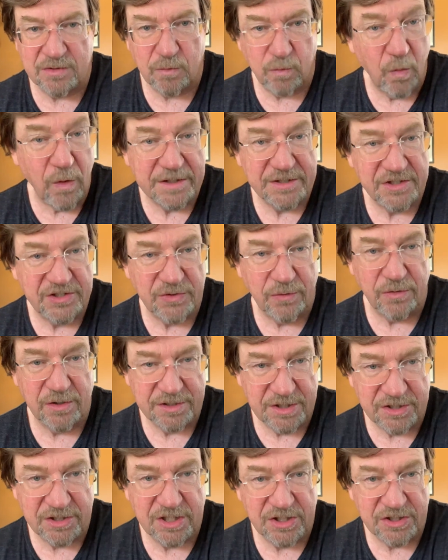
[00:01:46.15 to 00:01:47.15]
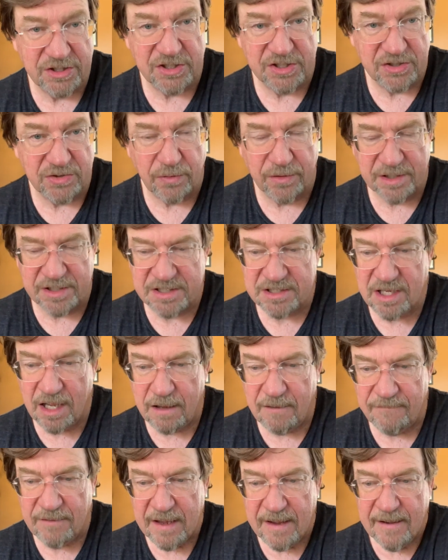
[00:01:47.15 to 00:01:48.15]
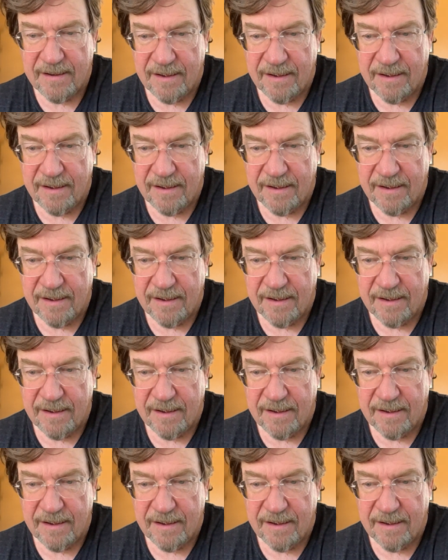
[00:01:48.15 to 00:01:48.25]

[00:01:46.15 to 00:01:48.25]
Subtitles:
with one source. It's just the story itself.